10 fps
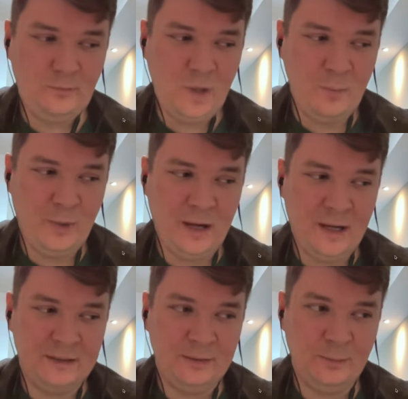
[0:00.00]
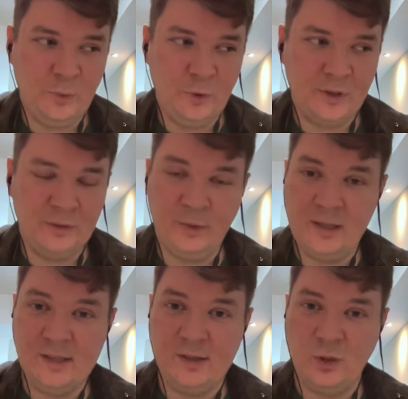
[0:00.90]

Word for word: but more advanced